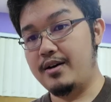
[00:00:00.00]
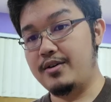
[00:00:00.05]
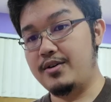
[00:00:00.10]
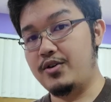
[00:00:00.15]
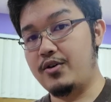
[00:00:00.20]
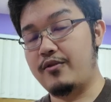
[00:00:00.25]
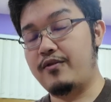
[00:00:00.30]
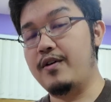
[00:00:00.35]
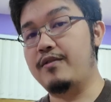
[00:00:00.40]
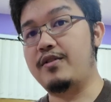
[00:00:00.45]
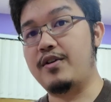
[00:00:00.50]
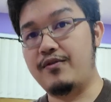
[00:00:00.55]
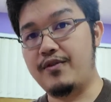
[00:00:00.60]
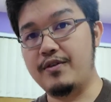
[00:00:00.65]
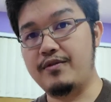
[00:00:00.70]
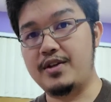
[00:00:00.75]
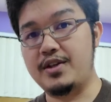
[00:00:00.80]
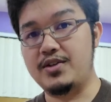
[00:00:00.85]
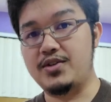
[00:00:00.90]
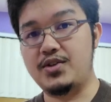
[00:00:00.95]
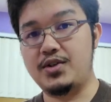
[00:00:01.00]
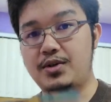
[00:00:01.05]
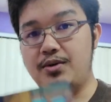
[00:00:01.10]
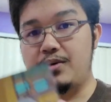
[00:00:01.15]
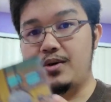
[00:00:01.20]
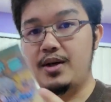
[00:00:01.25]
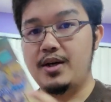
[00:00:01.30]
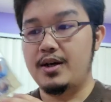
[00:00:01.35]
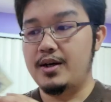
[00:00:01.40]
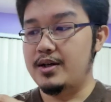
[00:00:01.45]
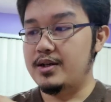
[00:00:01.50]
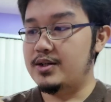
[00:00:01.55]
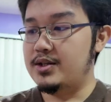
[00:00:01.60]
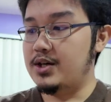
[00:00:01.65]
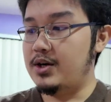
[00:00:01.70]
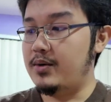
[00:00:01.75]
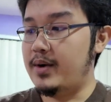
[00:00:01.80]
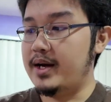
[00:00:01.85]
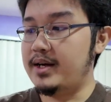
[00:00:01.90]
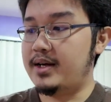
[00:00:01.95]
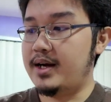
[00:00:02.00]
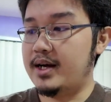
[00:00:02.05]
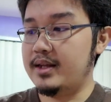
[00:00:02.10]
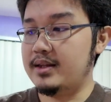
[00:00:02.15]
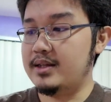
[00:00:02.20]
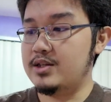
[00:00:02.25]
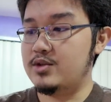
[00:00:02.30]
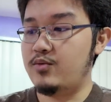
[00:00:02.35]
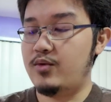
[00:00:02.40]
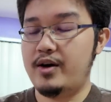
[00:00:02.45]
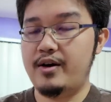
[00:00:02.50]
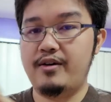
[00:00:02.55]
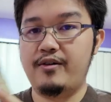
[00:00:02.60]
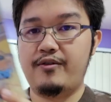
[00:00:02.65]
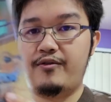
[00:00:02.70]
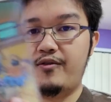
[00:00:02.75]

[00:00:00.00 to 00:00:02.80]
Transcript: your 50/50s to. So I got this one